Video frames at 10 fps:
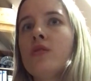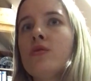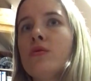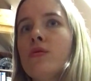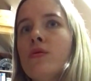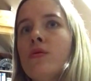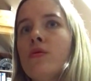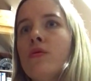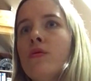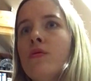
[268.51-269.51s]

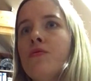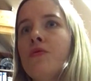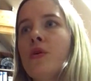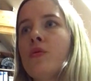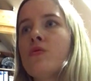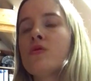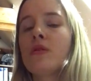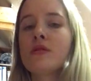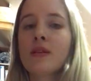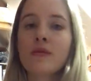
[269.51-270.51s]
to focus
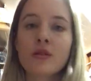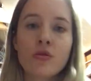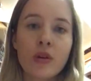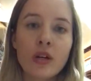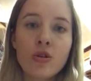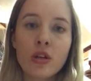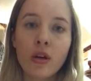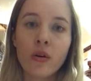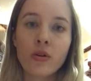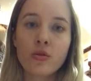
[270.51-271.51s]
on some
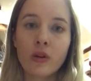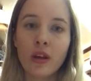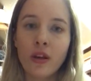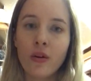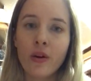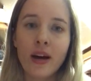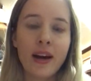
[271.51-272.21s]
stretching or doing yoga.